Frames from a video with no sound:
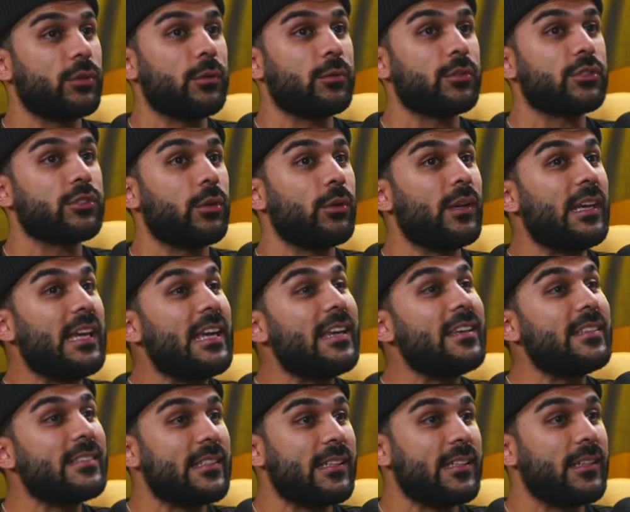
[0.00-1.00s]
it was so
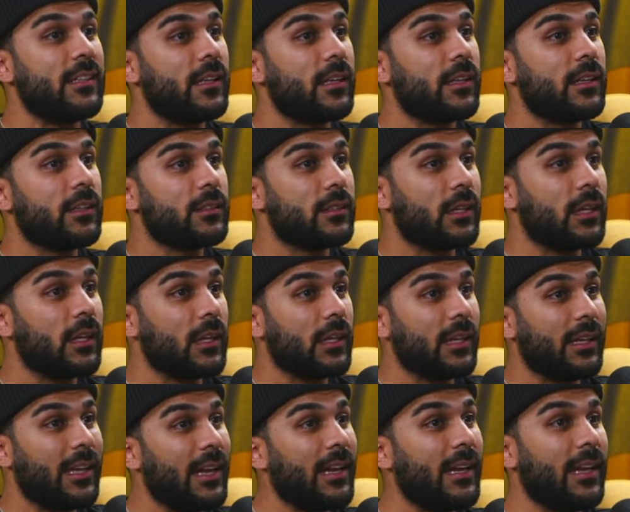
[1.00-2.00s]
easy to
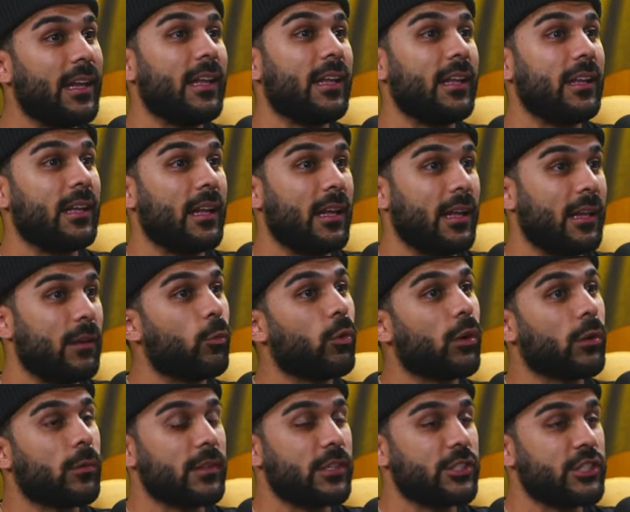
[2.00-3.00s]
get in and
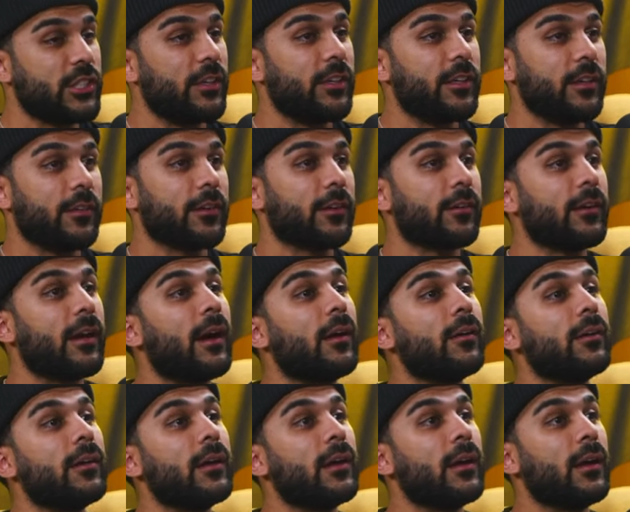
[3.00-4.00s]
work with a charity on the
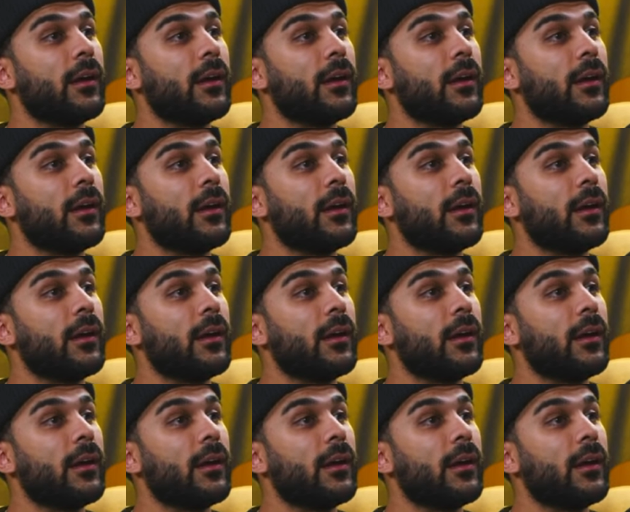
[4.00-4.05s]
ground.